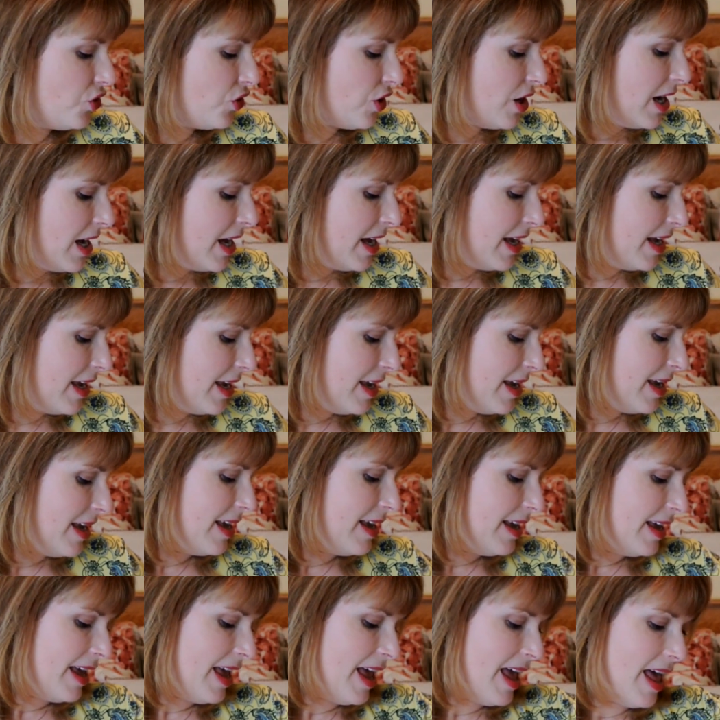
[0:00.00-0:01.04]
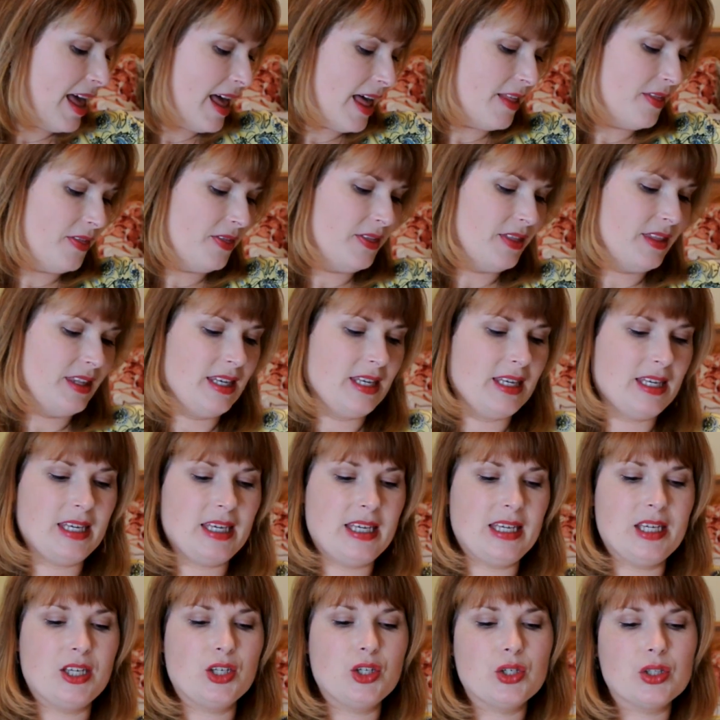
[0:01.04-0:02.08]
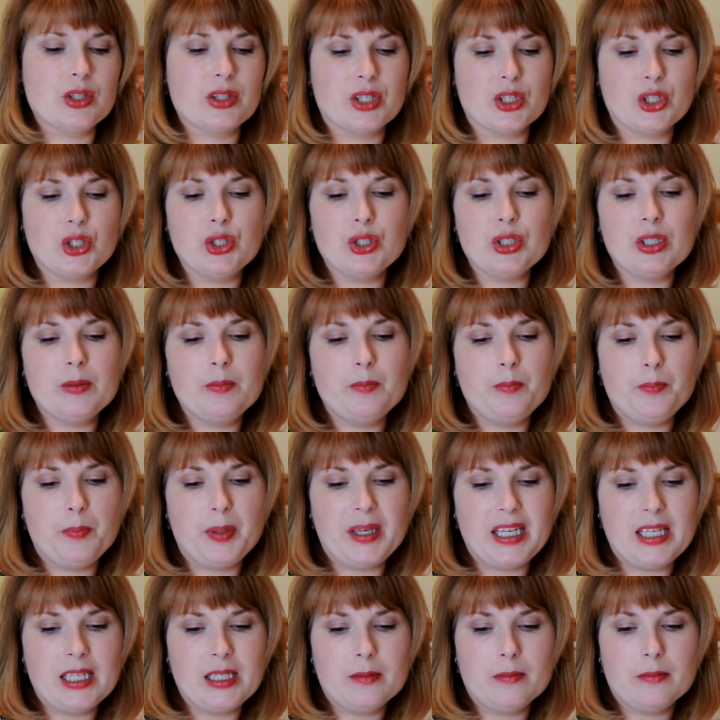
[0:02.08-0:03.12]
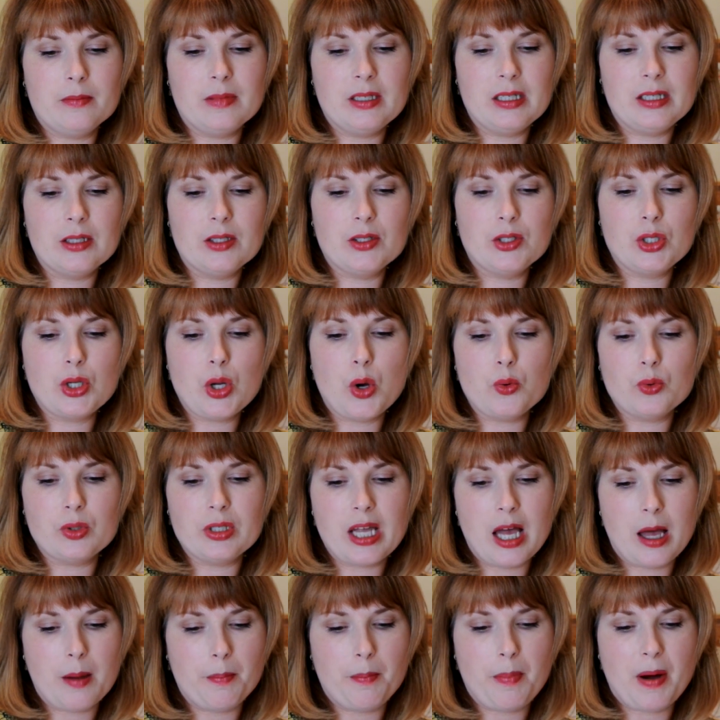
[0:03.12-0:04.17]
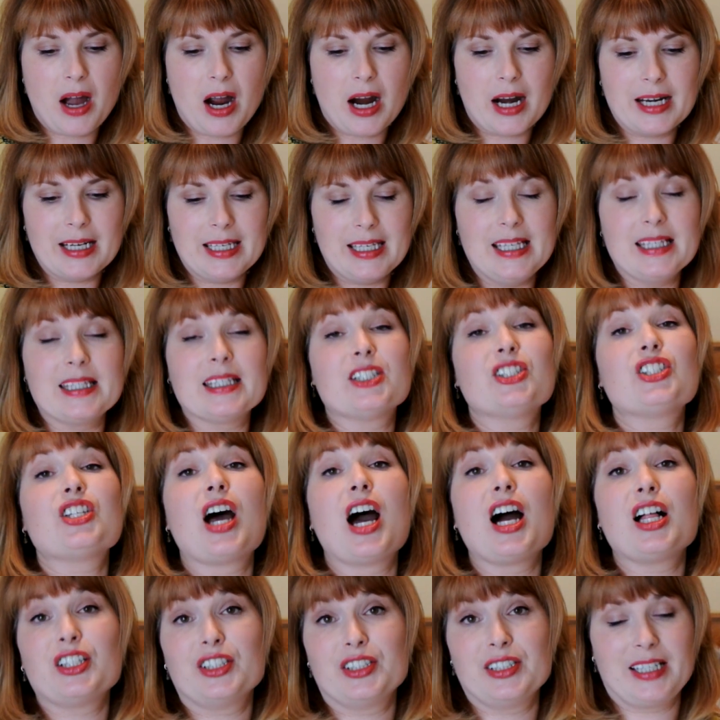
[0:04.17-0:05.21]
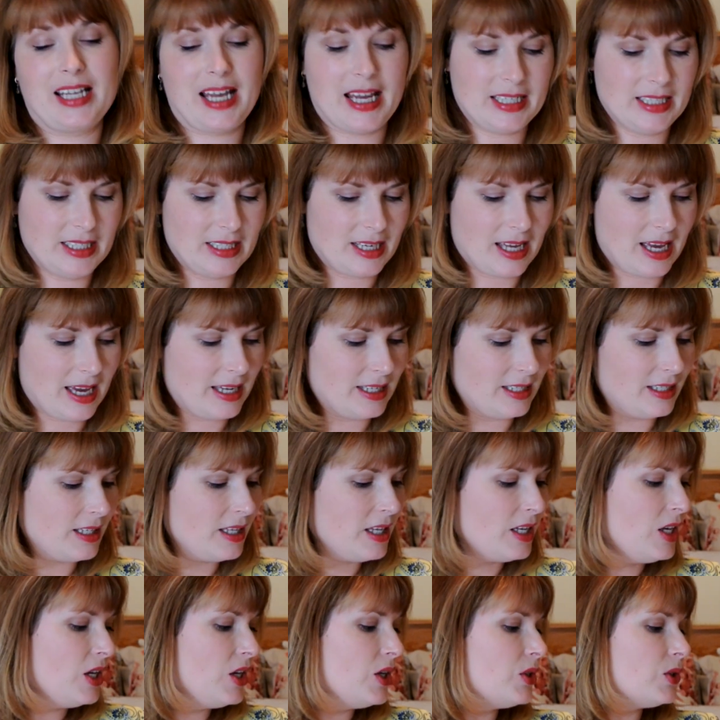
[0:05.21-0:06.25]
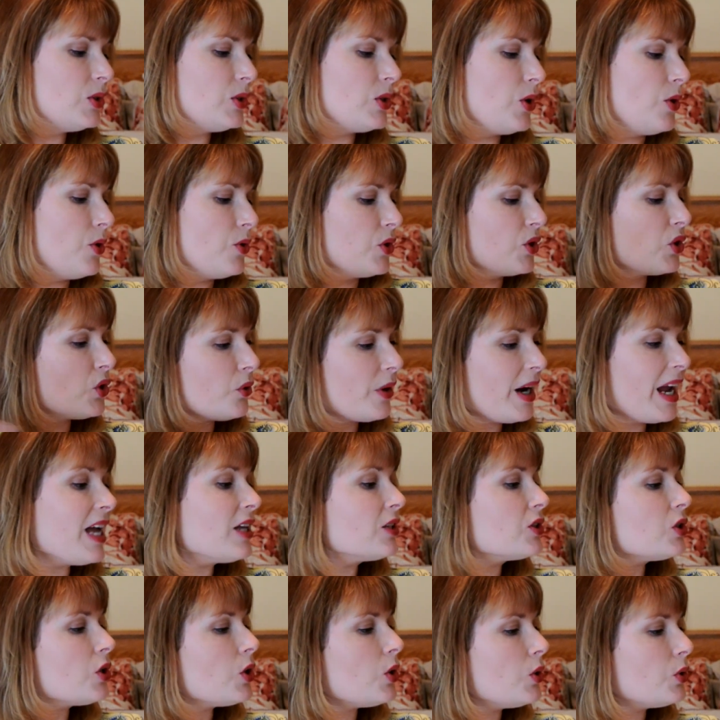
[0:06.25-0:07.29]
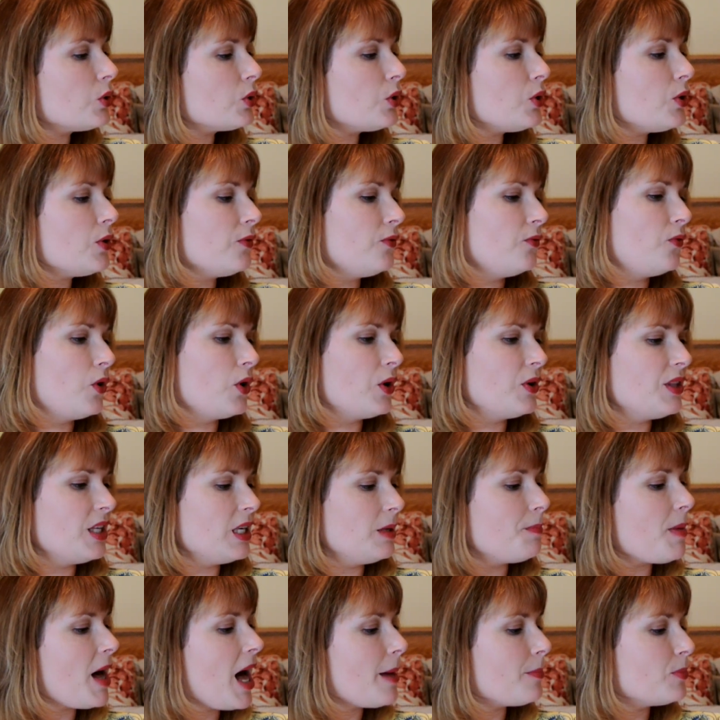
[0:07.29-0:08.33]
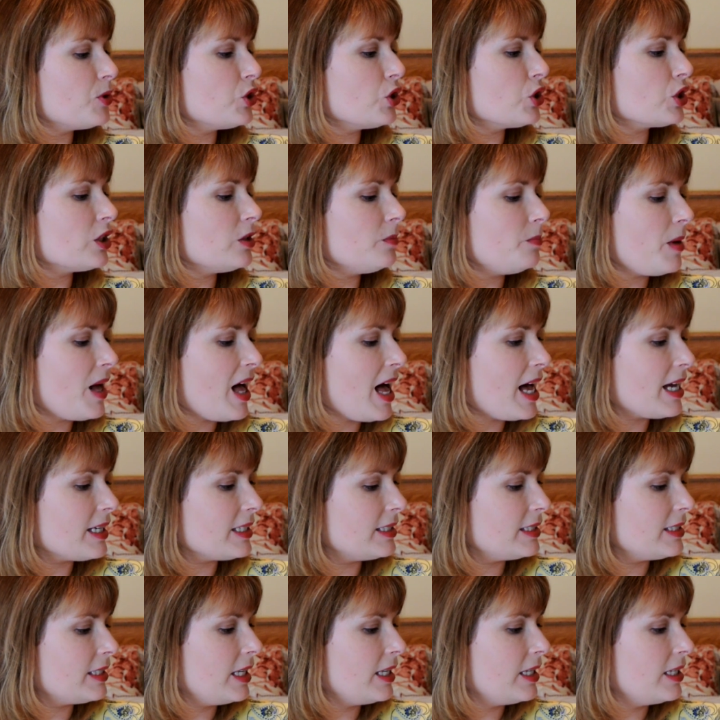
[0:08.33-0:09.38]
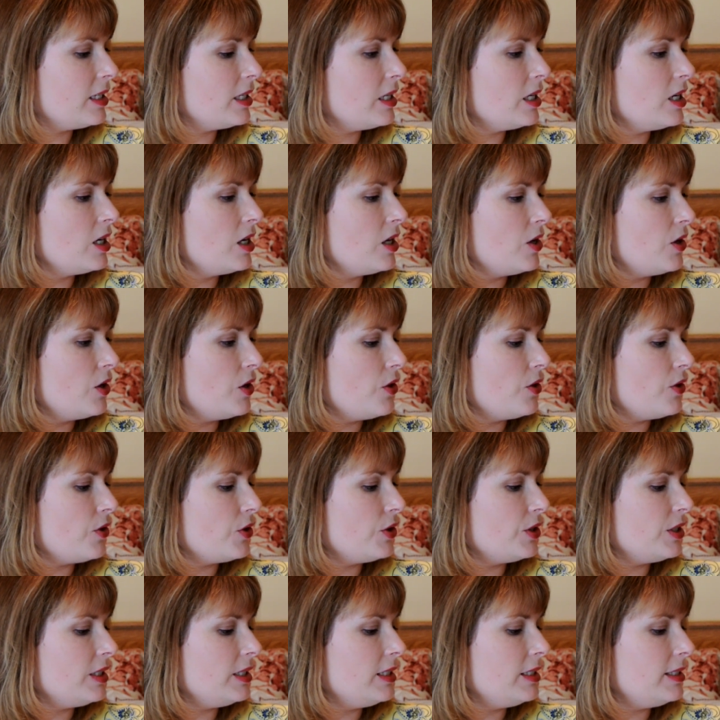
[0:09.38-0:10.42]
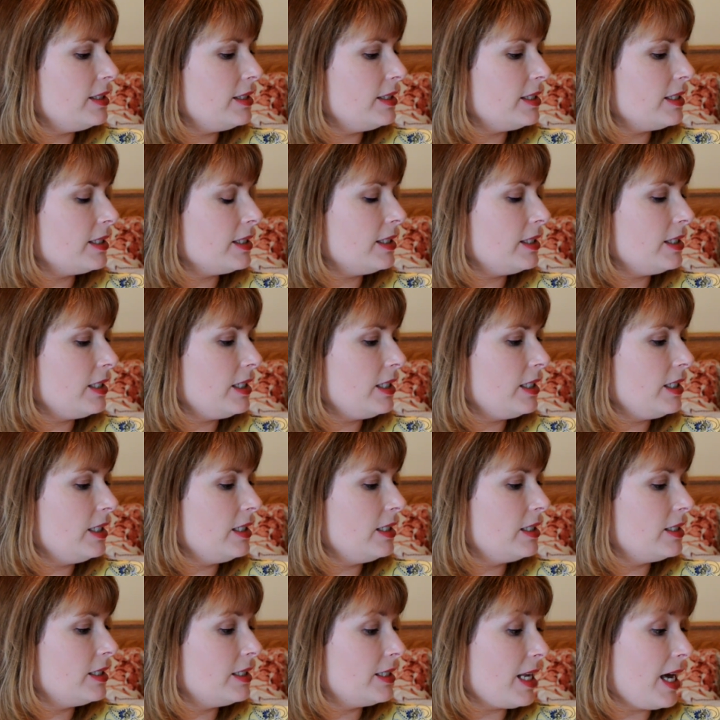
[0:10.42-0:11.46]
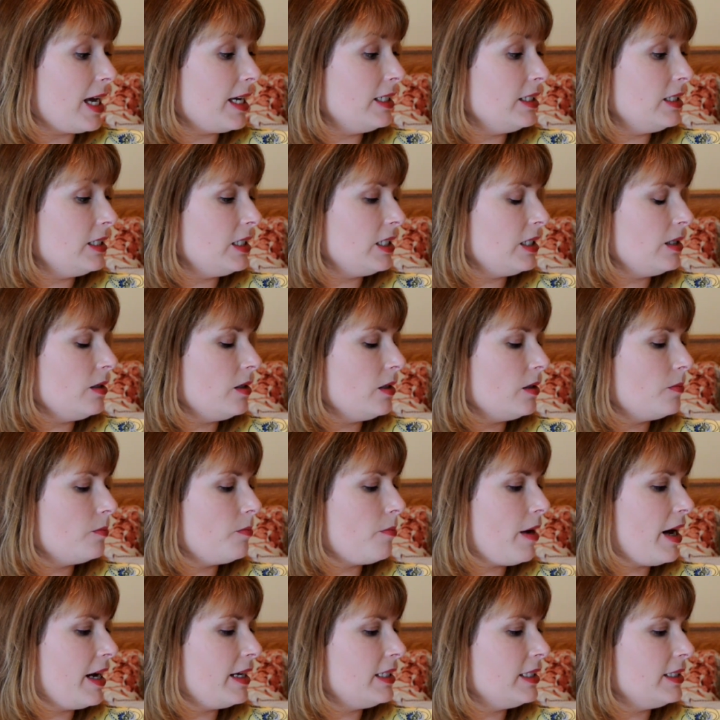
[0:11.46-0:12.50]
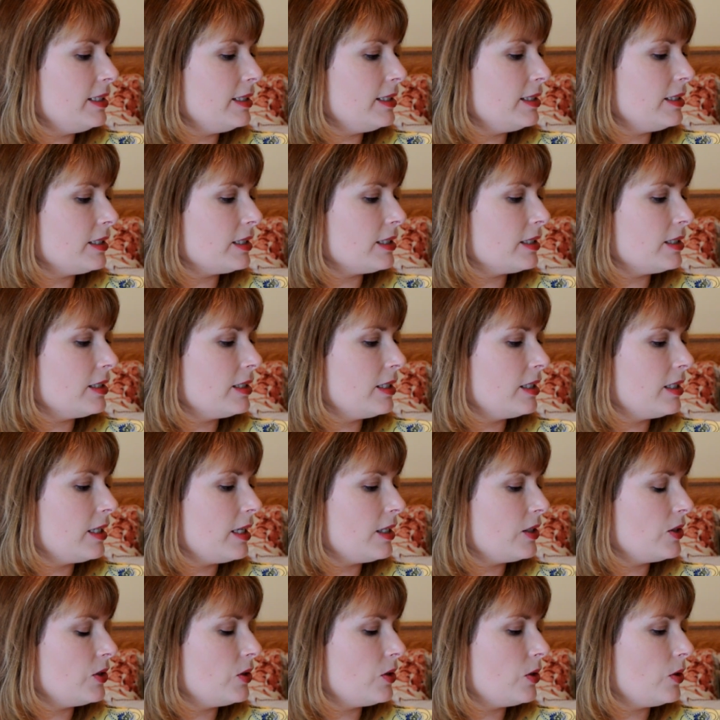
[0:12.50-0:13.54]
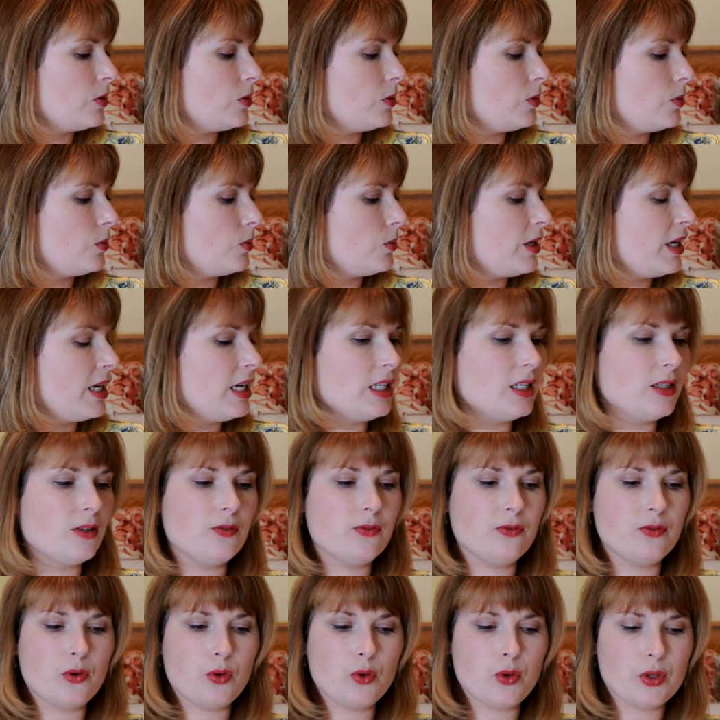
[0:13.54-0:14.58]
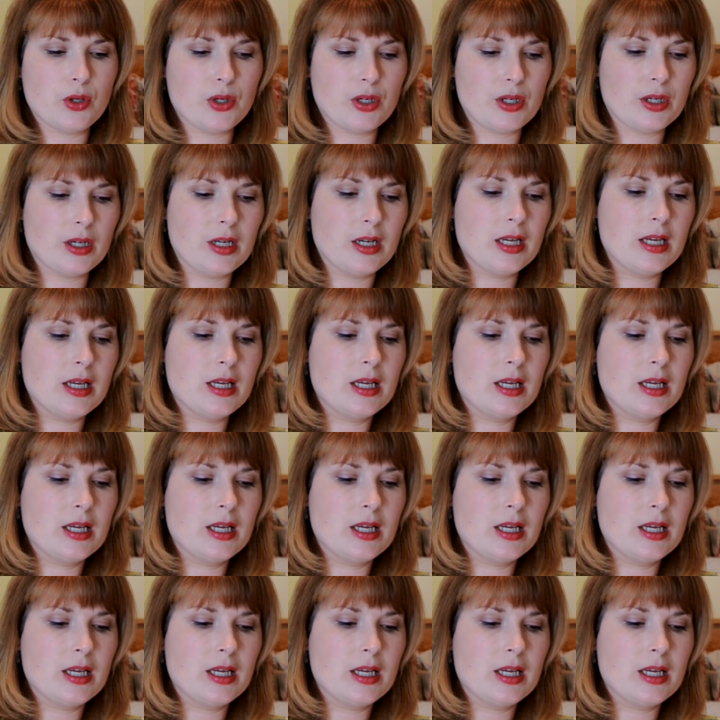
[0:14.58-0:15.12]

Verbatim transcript: a try. And the the Good Bean no nut bar is a dollar ninety-nine. So the grand total for the Popsugar box, sixty, ninety, minus six, so eighty-four,